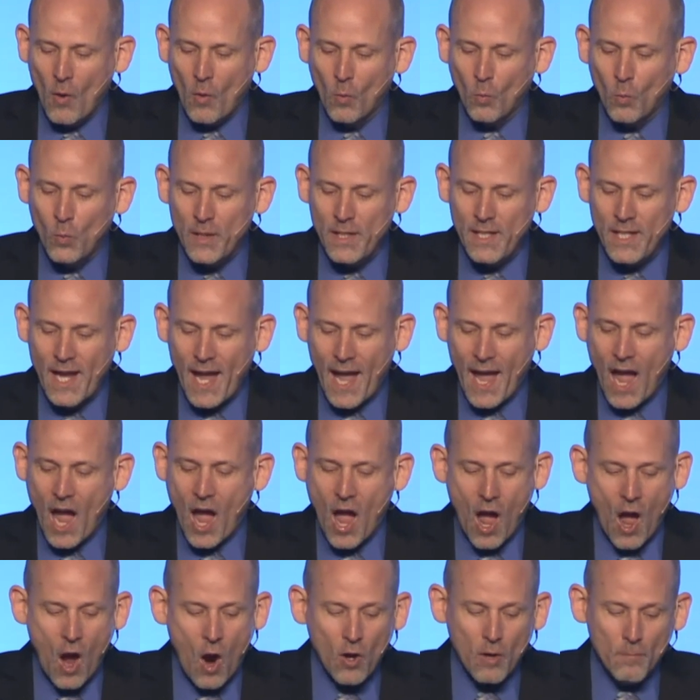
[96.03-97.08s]
We
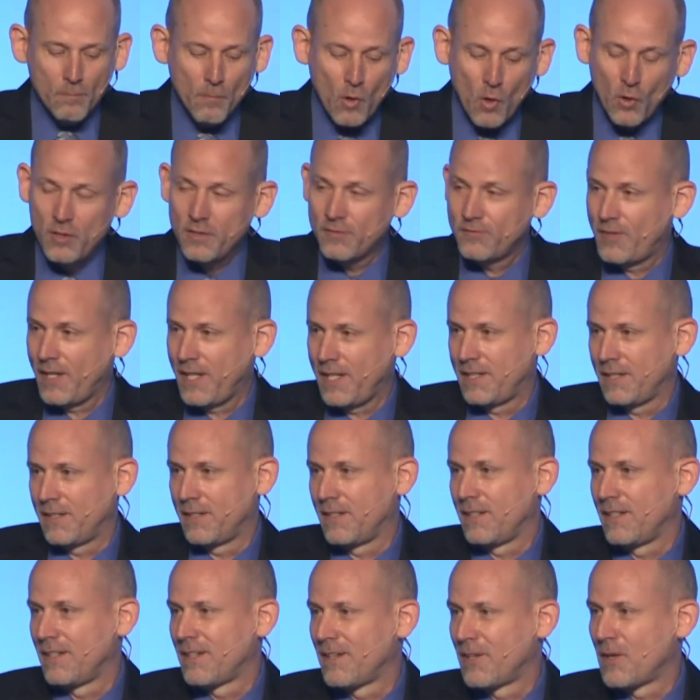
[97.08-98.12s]
are motivated
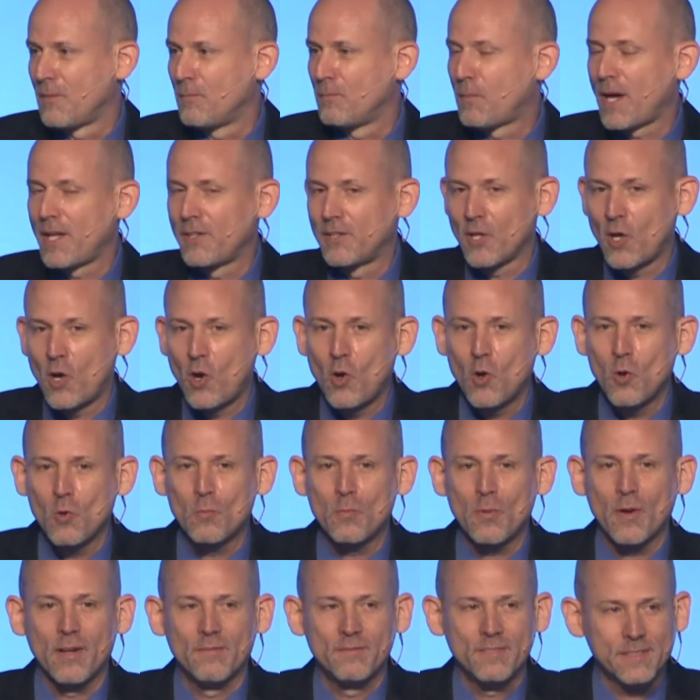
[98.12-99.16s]
by the
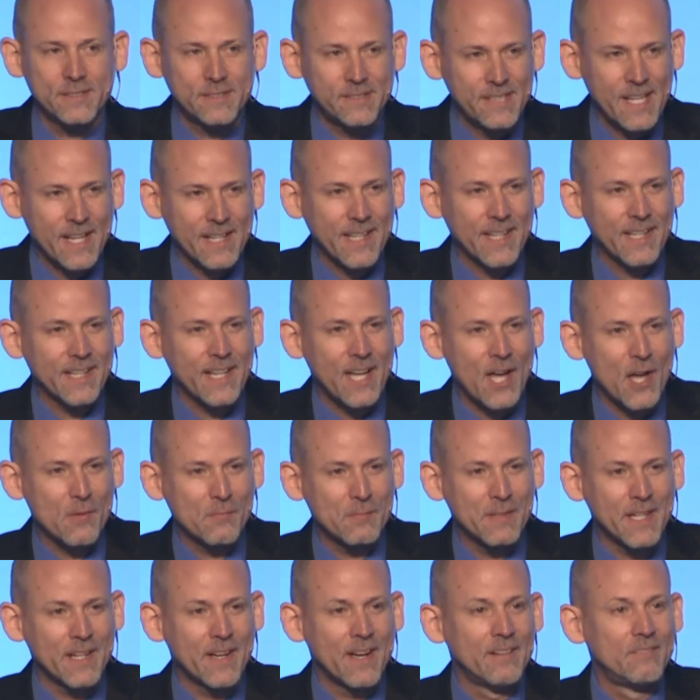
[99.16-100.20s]
hope of the second
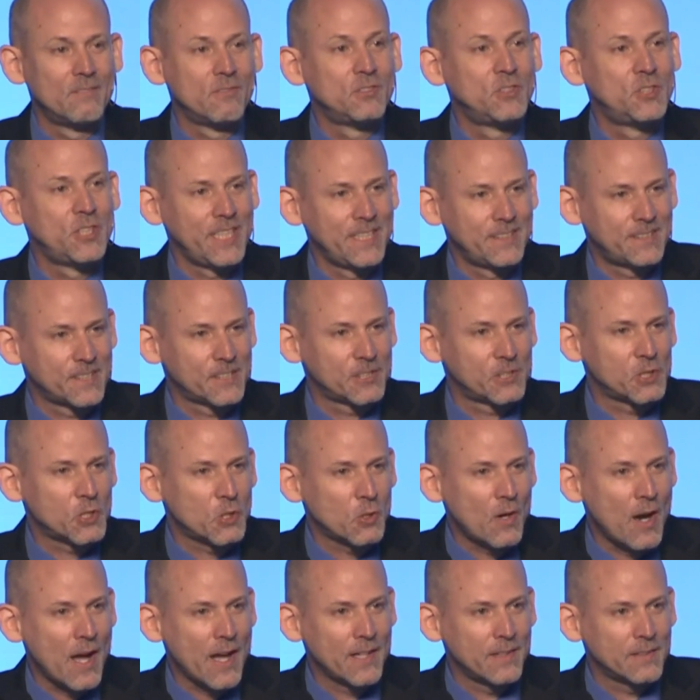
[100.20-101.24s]
coming of Jesus
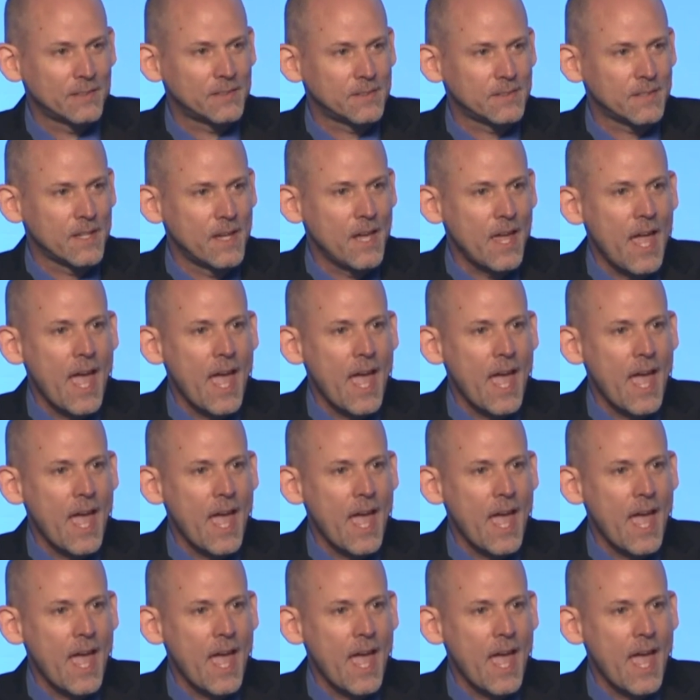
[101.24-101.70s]
Christ.